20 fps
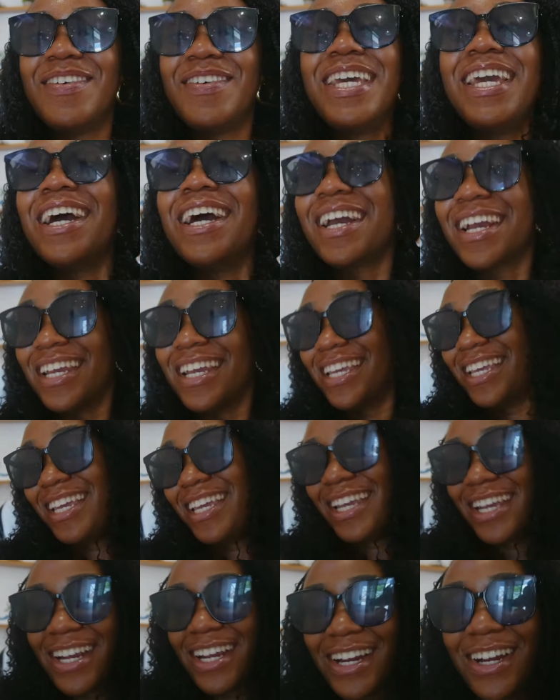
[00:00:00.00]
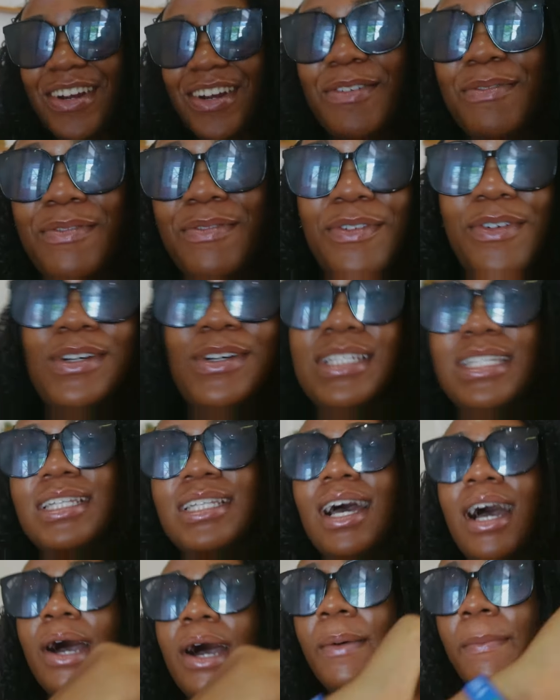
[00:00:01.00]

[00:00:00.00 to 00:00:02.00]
we are here, we've gotten our